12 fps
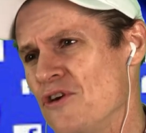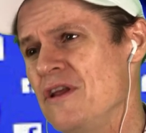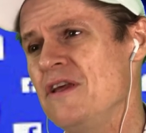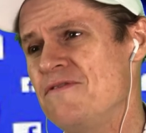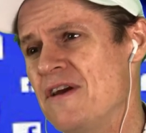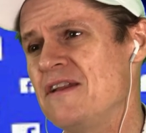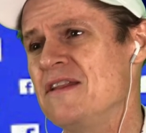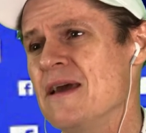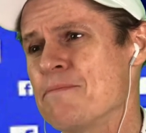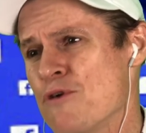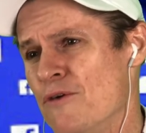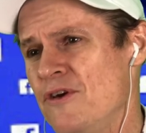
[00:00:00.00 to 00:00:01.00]
affecting their
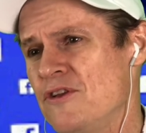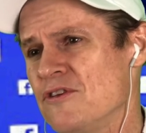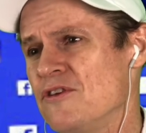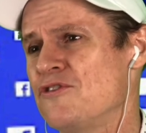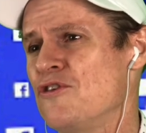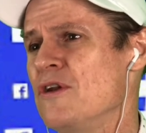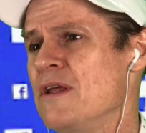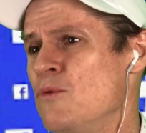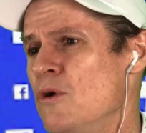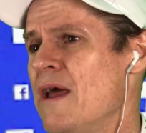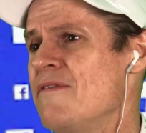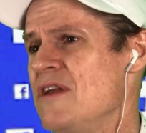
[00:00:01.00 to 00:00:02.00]
profits, and certainly
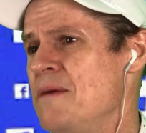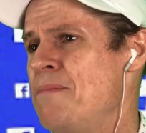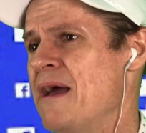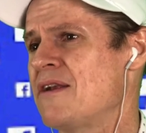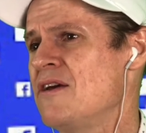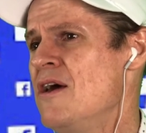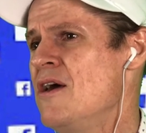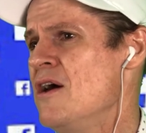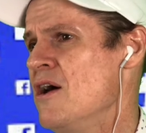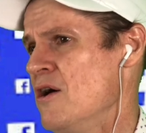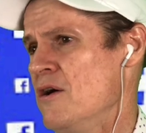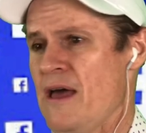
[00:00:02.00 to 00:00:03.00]
will have an impact,
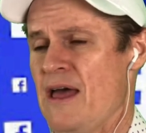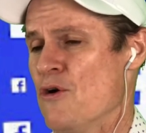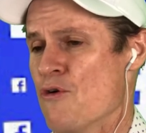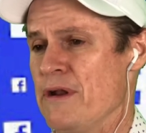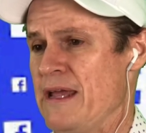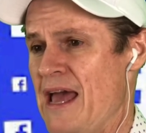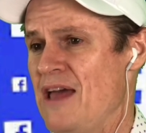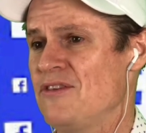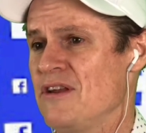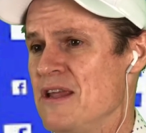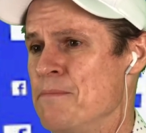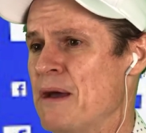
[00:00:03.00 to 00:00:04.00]
already has had
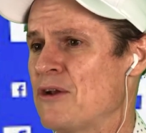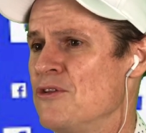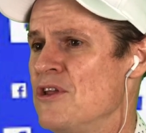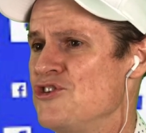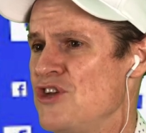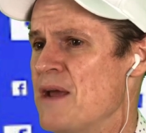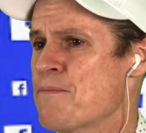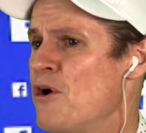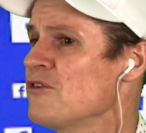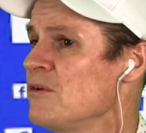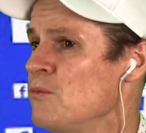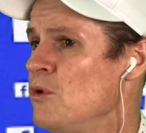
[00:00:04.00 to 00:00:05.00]
an impact on their share
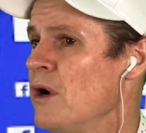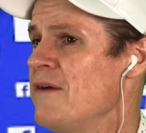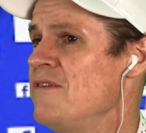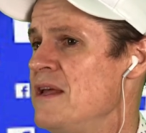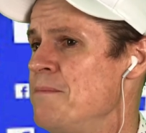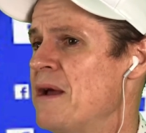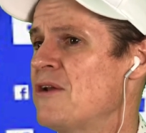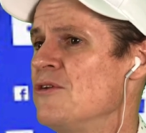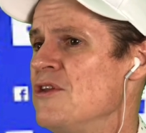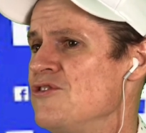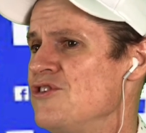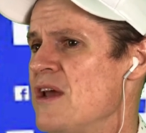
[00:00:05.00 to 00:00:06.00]
price, and will have an impact on
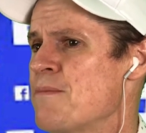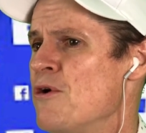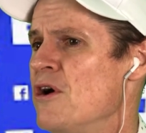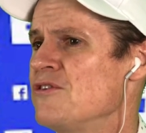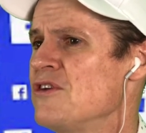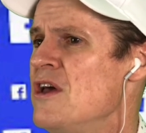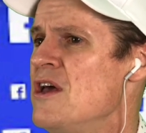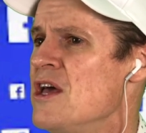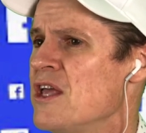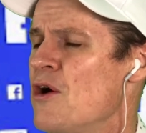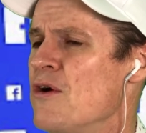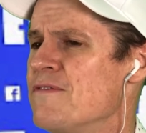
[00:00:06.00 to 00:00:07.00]
their share price
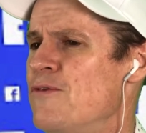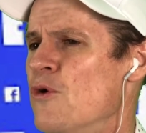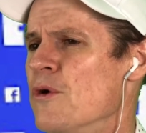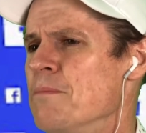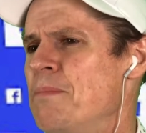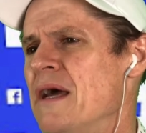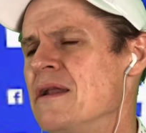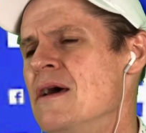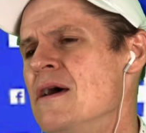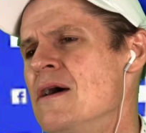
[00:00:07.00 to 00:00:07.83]
going forward. But